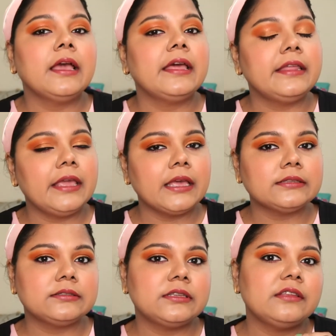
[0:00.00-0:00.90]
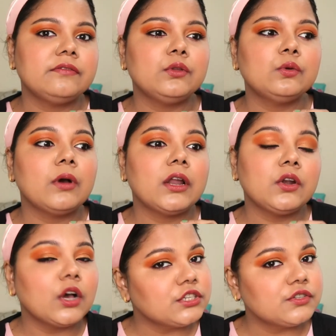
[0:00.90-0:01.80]
And yes, if you are
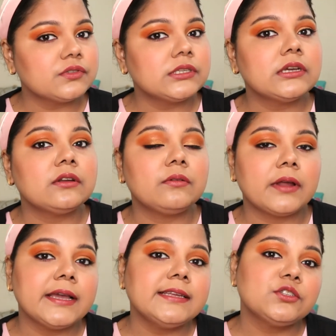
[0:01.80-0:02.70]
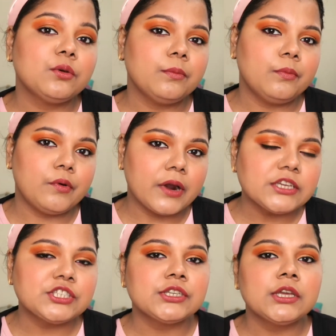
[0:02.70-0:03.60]
not using a right
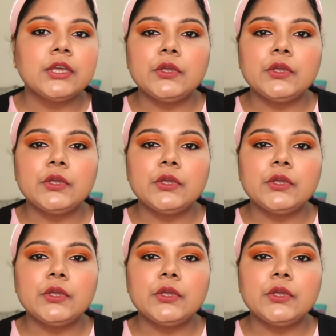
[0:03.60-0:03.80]
brush,